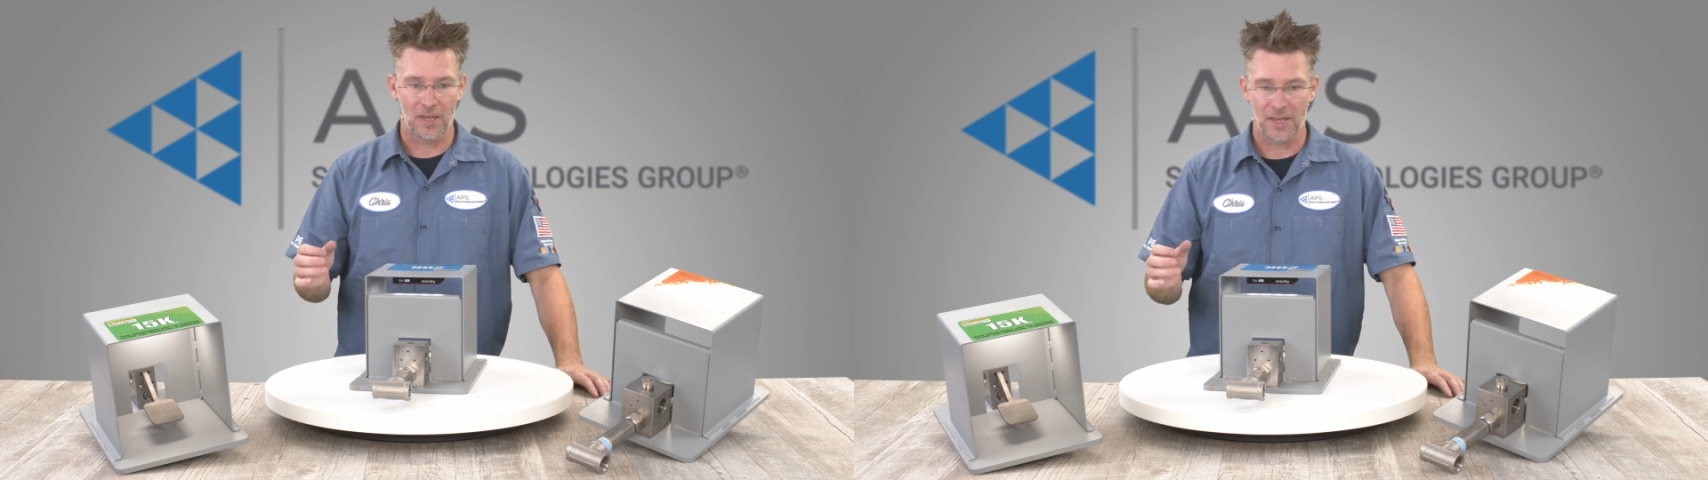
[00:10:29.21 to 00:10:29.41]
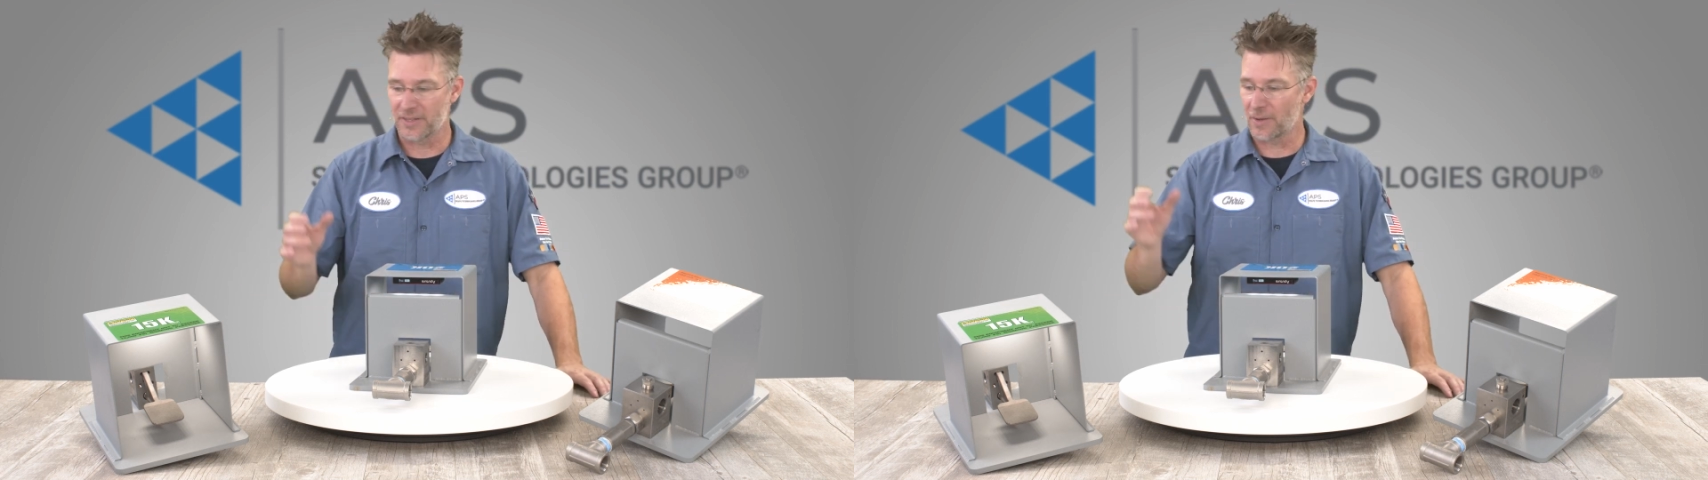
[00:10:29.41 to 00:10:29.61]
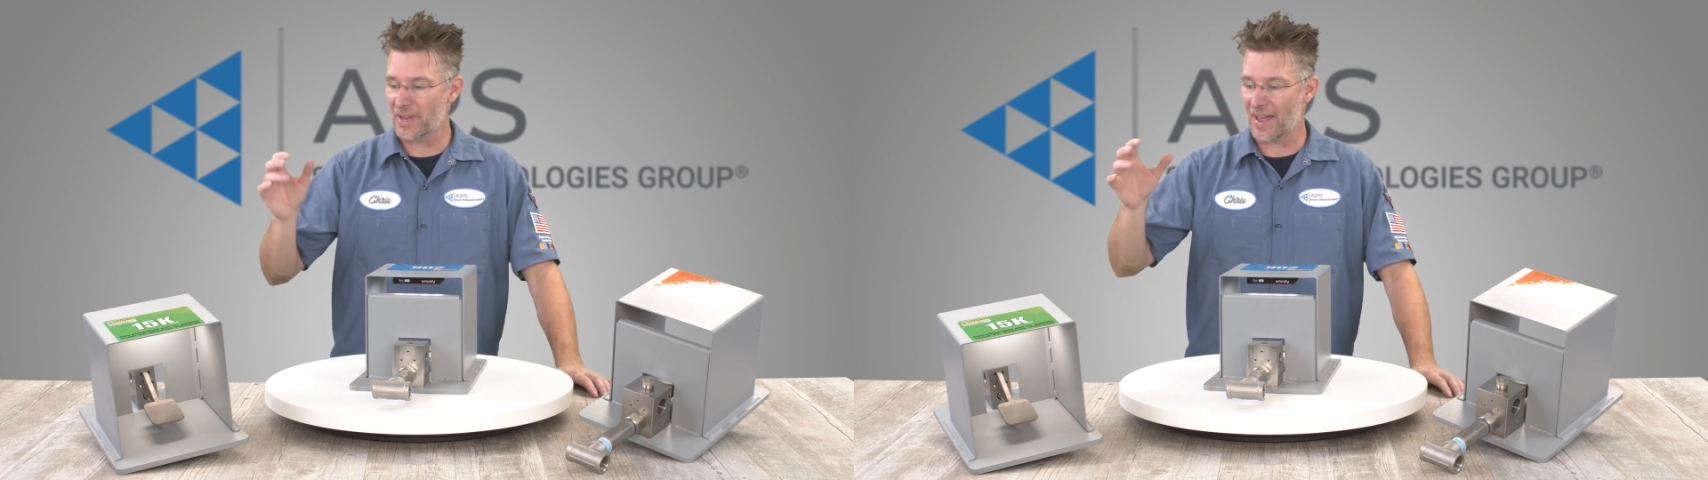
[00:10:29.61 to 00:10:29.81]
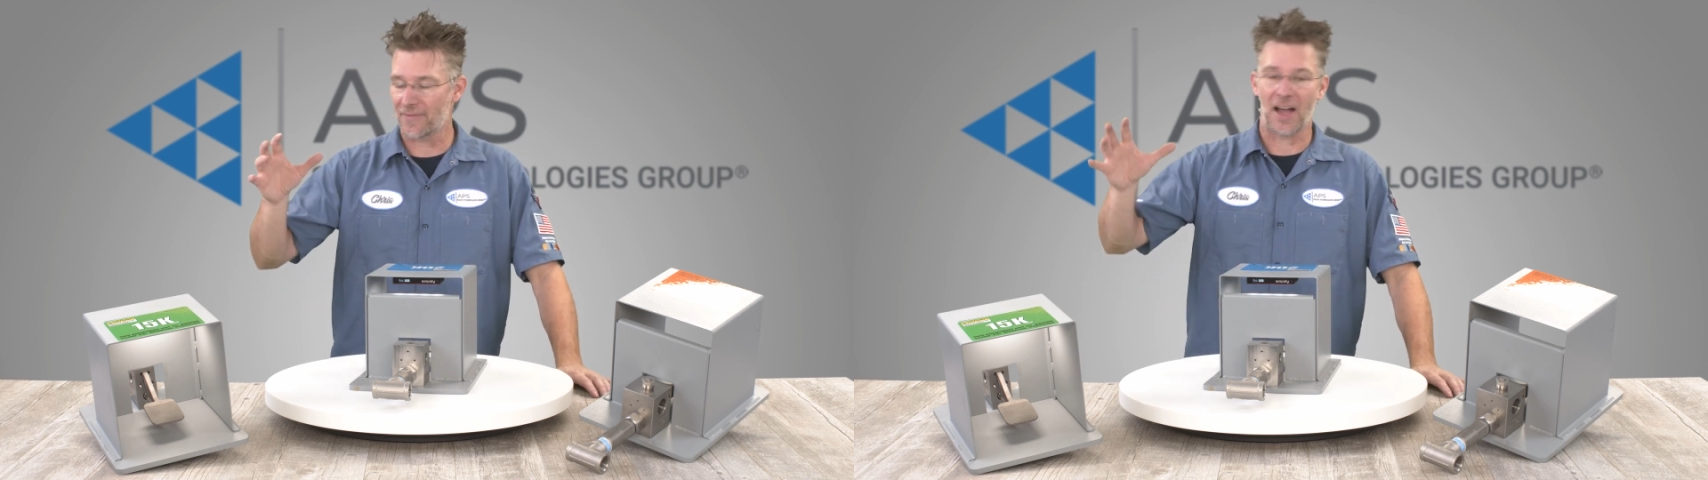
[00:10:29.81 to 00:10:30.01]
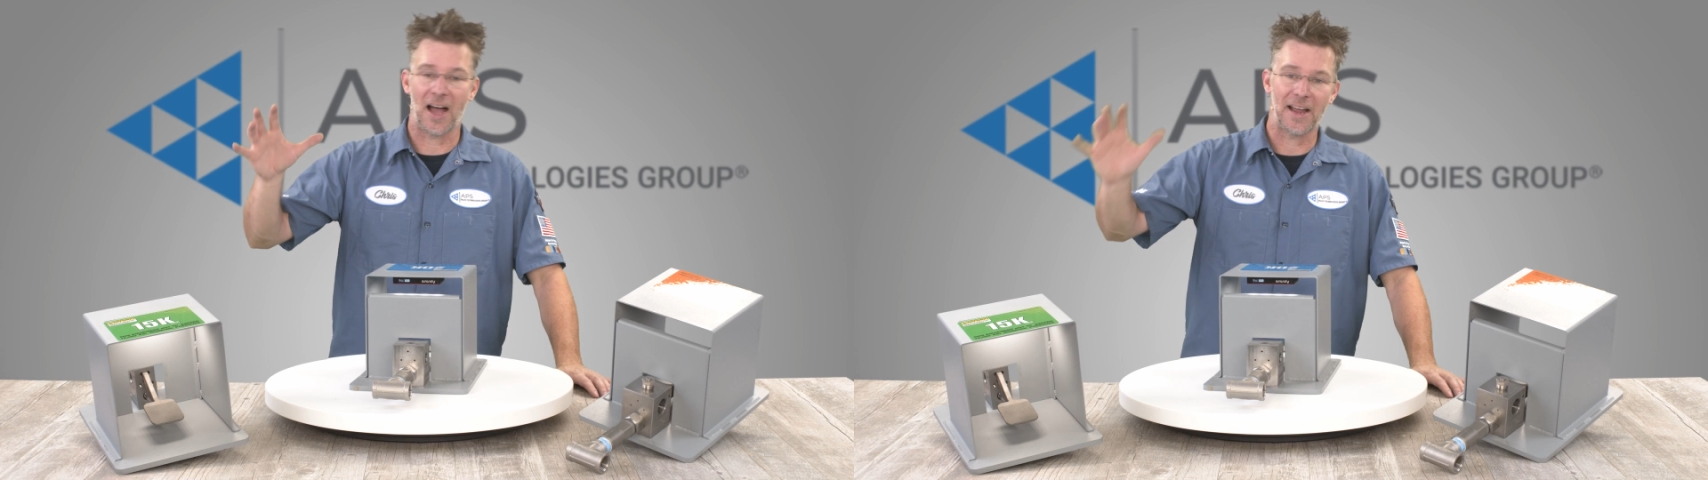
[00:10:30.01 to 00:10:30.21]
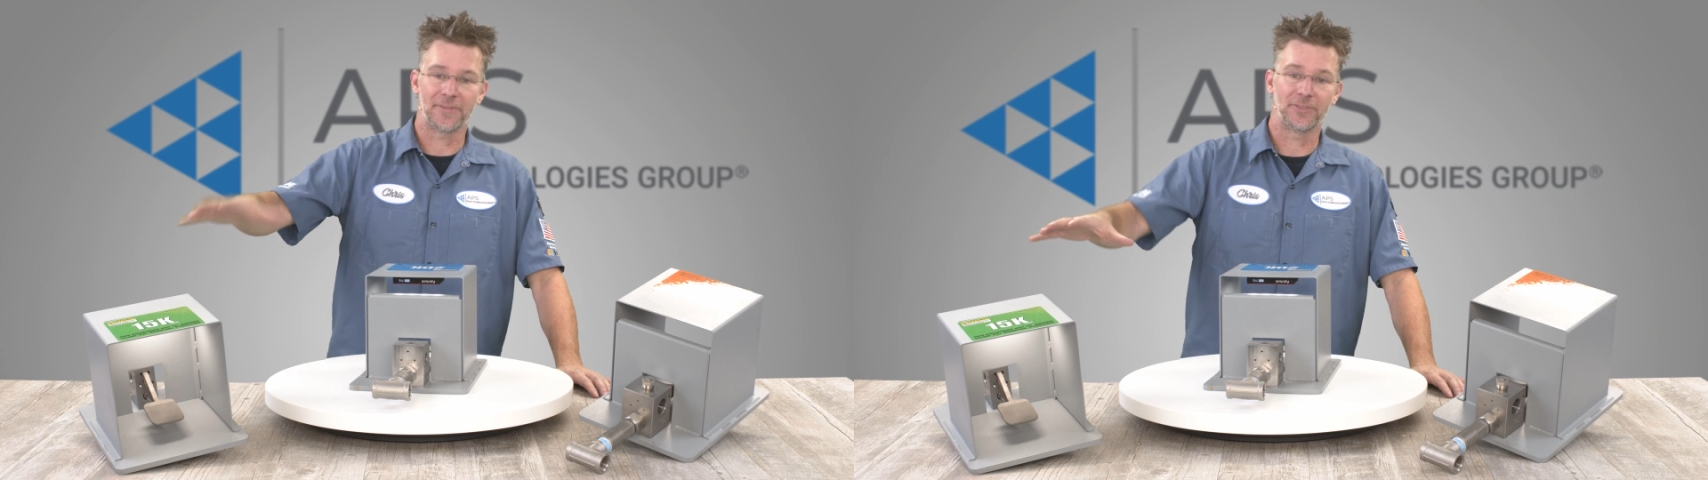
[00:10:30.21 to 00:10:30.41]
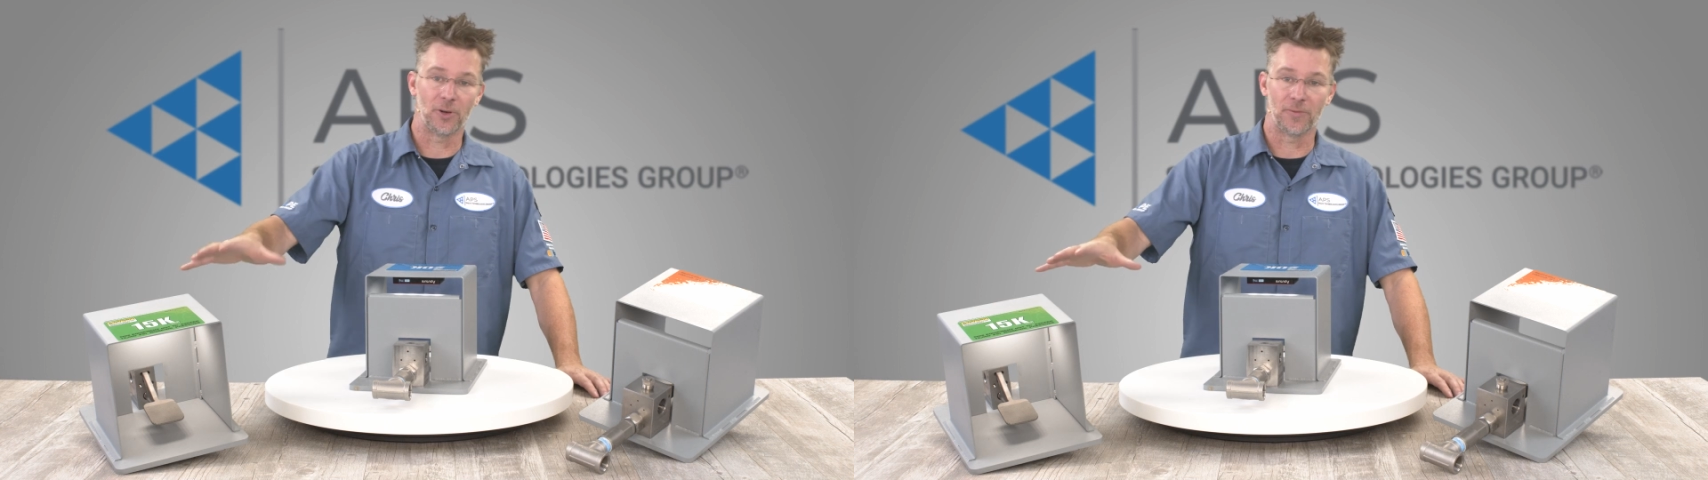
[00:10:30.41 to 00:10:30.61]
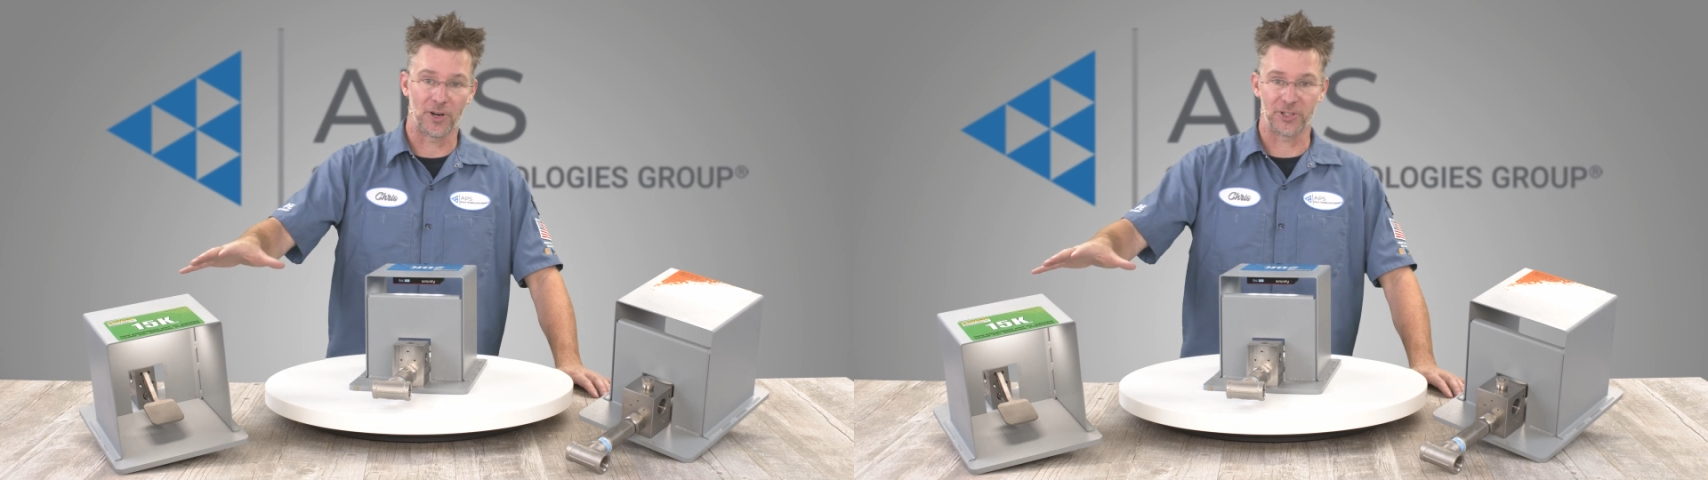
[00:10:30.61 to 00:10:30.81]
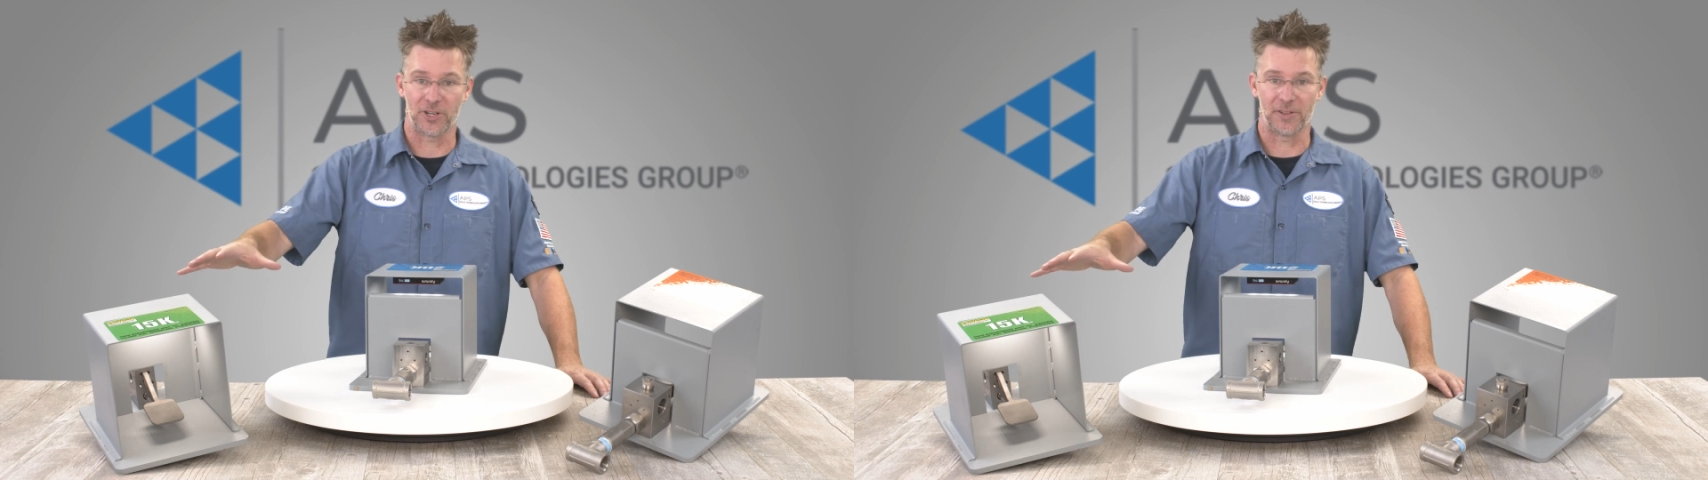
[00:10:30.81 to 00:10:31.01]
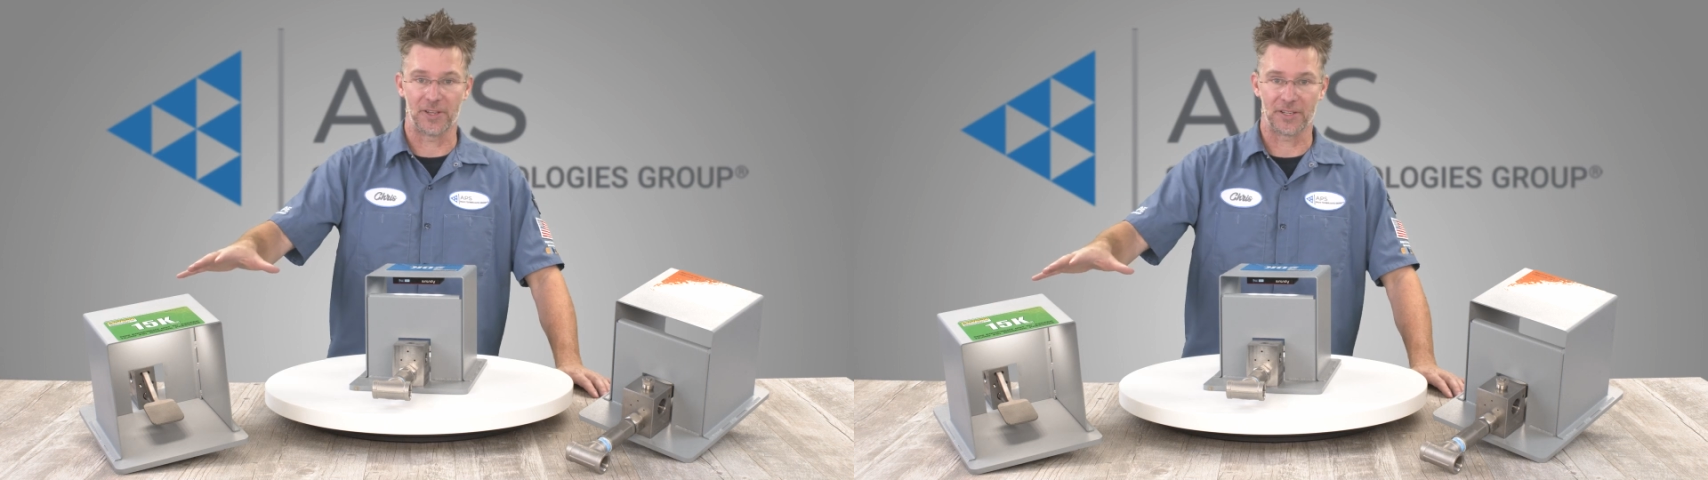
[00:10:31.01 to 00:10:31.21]
Then we have a high flow
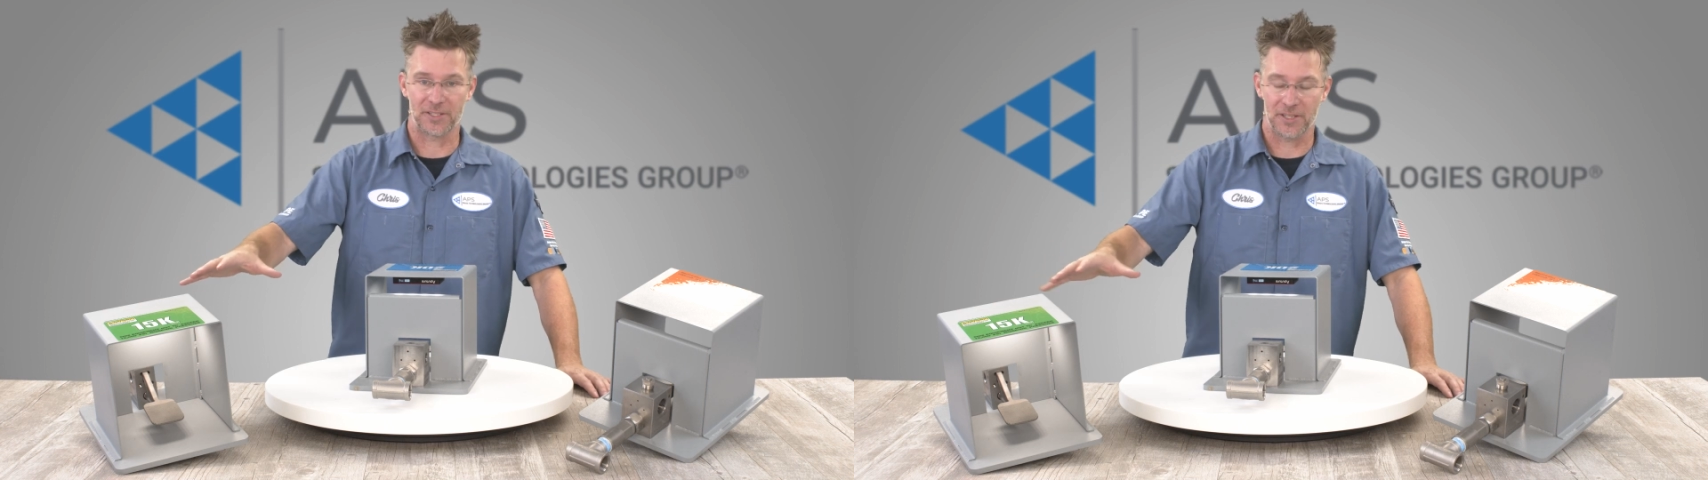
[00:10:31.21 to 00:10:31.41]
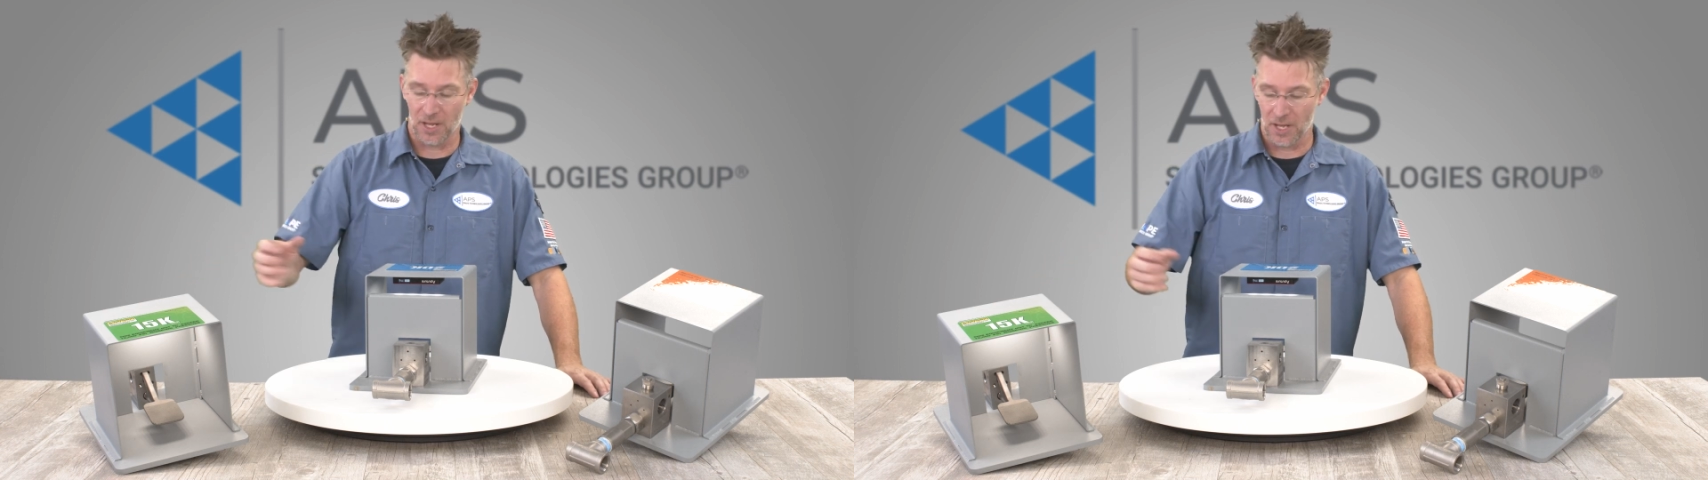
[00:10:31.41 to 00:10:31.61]
version of this.